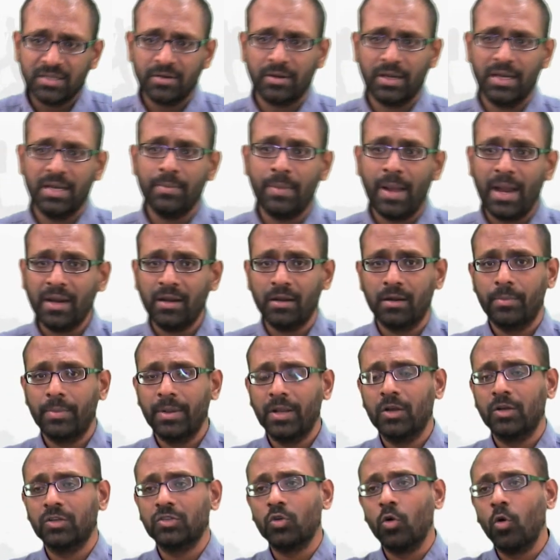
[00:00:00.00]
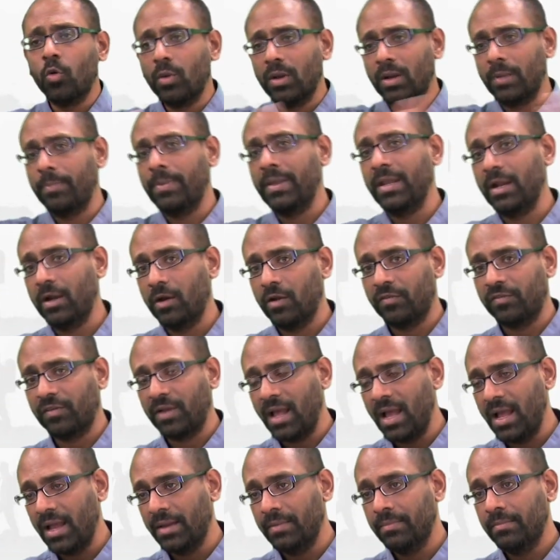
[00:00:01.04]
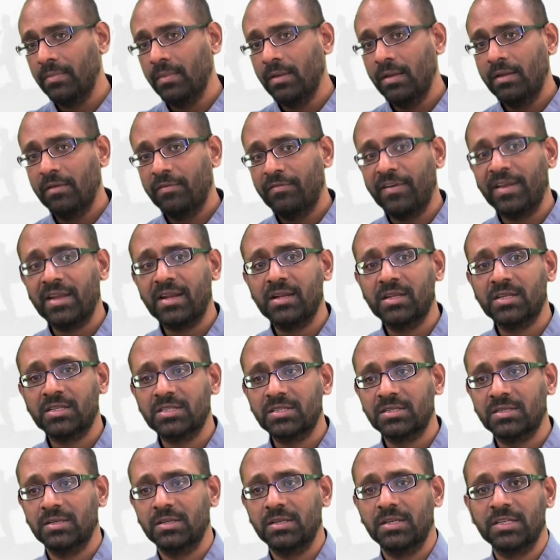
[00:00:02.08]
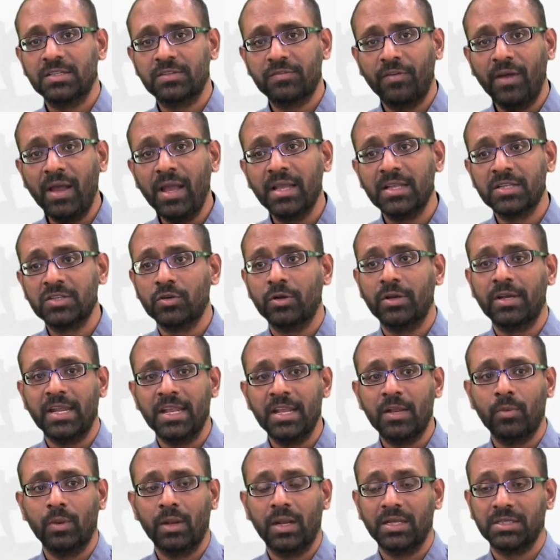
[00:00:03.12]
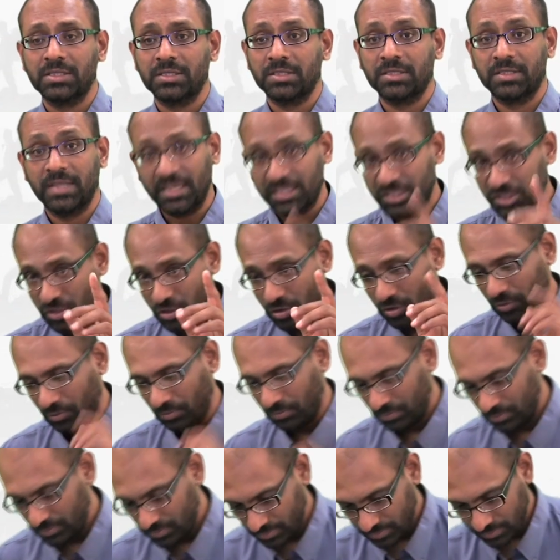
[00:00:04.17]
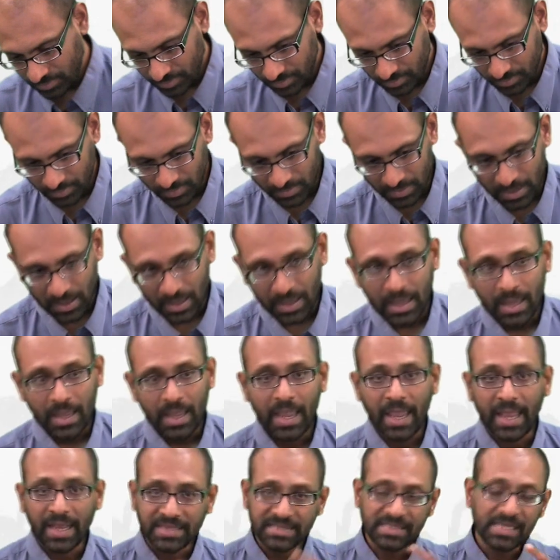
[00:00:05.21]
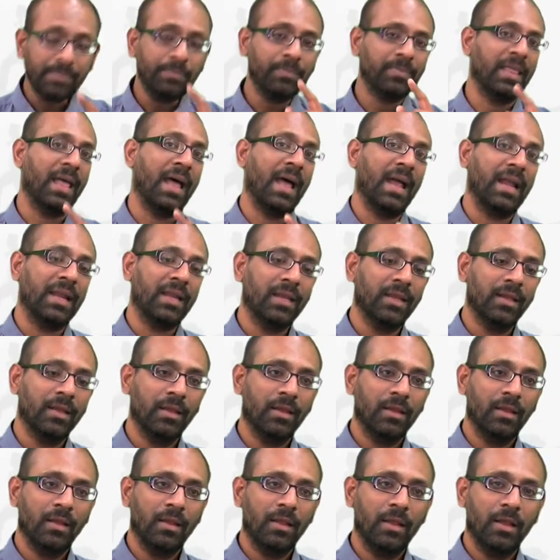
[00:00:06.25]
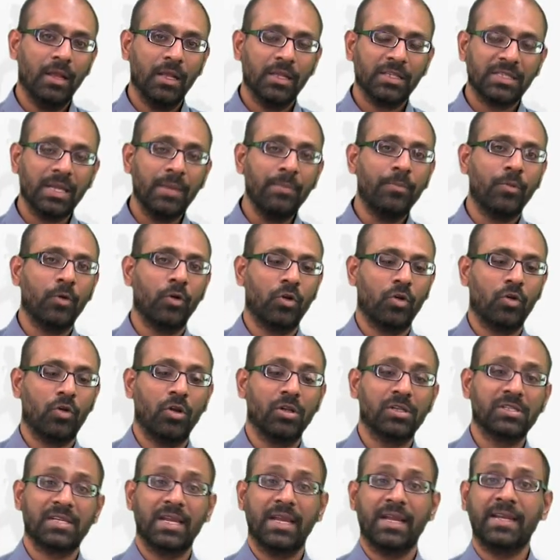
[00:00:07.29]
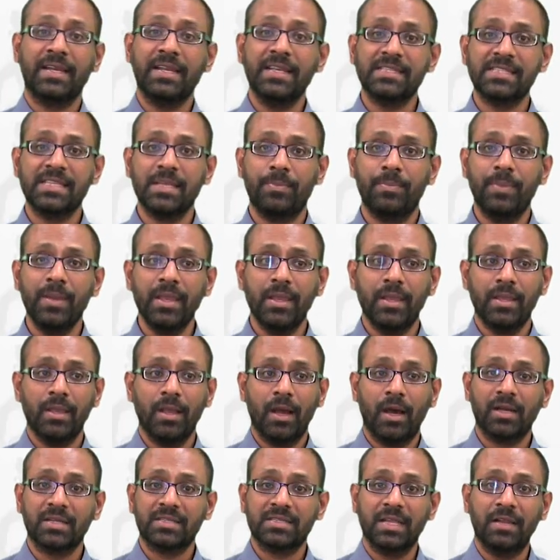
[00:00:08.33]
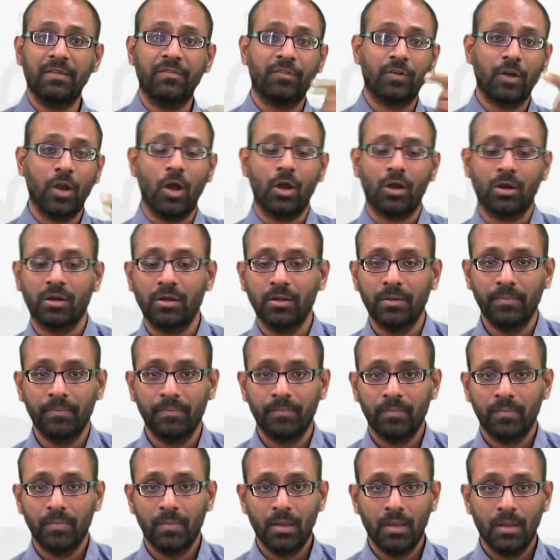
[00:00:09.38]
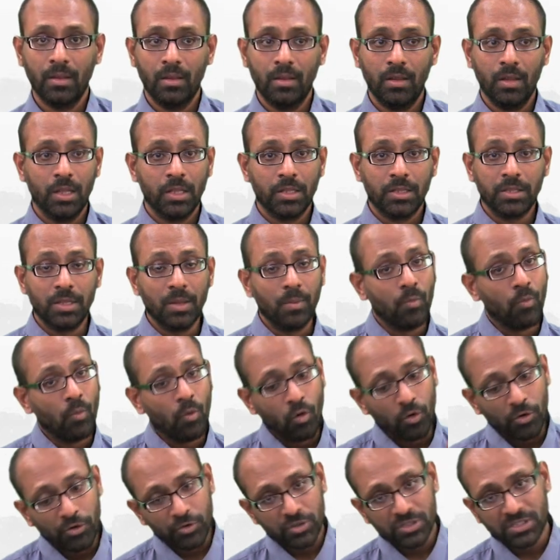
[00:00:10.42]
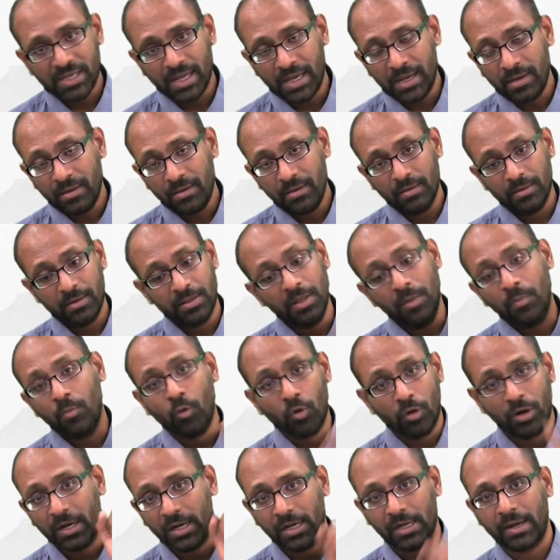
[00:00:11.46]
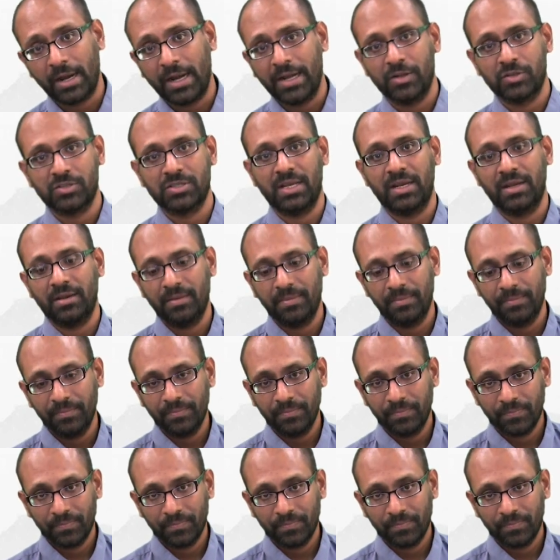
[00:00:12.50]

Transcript: doesn't really matter because over a period of time, fairness is fine, so it equalizes. That's true. Except that some protocols like TCP are self clocked the more you send, the more it will try to send.